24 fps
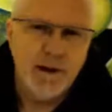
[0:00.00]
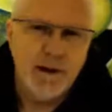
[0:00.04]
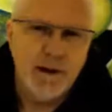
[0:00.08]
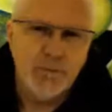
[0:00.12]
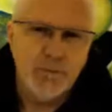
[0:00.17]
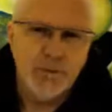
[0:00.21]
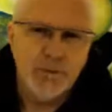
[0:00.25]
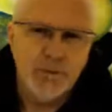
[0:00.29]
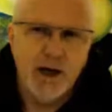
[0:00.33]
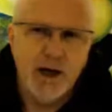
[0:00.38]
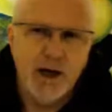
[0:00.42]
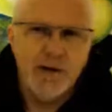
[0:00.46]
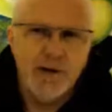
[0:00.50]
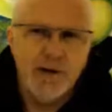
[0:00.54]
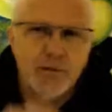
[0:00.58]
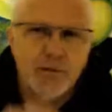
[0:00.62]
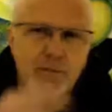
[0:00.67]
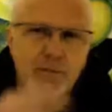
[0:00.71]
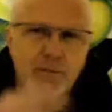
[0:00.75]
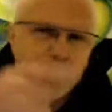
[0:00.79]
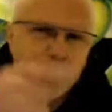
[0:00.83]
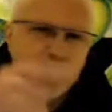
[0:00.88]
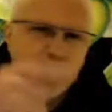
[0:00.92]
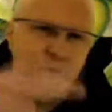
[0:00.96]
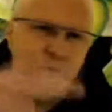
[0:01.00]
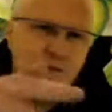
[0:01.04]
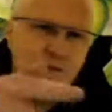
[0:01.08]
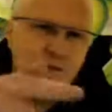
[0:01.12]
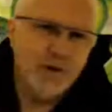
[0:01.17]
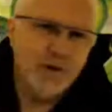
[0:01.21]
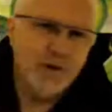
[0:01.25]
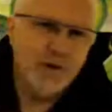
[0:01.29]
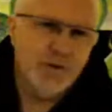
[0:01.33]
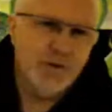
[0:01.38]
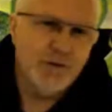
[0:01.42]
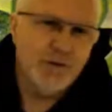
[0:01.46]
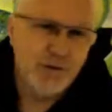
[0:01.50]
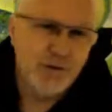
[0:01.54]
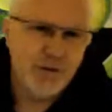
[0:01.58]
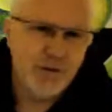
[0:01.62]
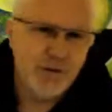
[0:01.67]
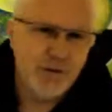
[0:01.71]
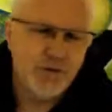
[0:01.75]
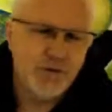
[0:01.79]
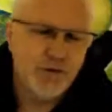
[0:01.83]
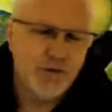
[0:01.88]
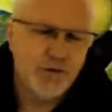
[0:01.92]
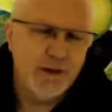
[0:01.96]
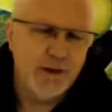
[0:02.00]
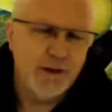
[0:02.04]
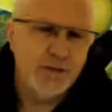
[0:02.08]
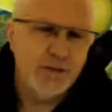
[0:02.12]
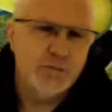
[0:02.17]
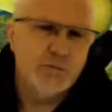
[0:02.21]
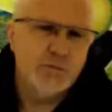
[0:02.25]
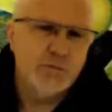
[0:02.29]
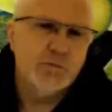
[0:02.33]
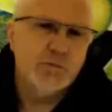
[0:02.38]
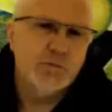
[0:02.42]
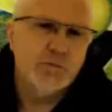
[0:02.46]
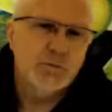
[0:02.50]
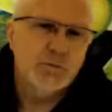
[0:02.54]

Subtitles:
And behind the mountains you can see the sun.